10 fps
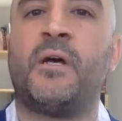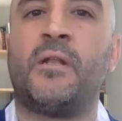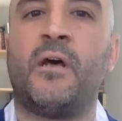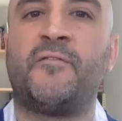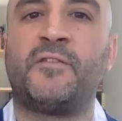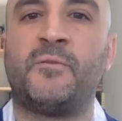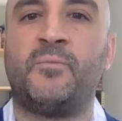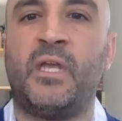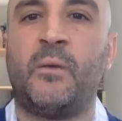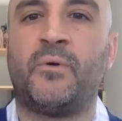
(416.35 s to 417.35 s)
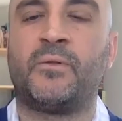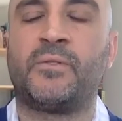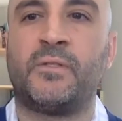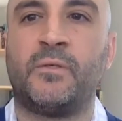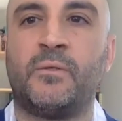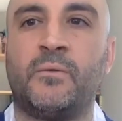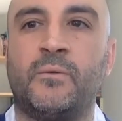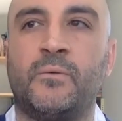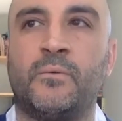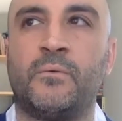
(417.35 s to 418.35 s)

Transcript: enough to be able to